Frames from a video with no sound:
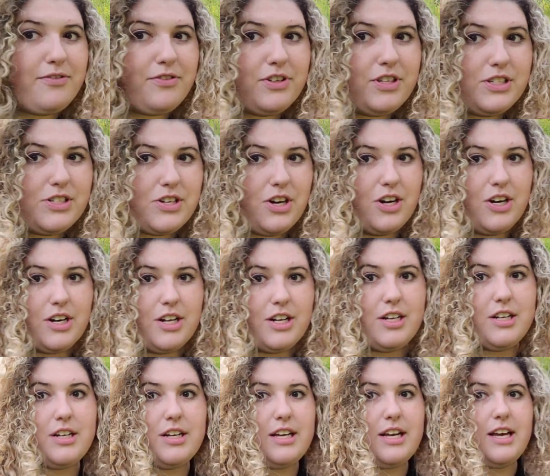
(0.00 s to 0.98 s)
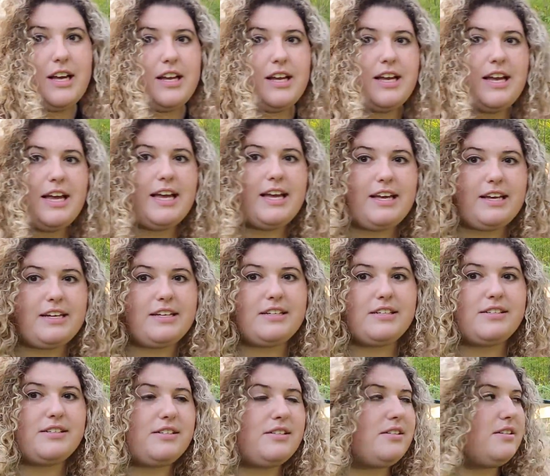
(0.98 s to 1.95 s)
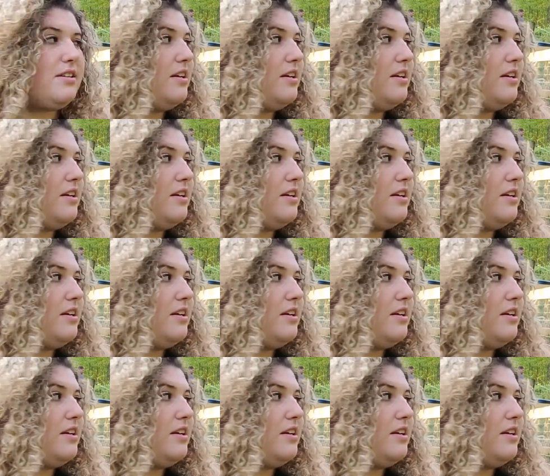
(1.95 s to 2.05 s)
for this garden is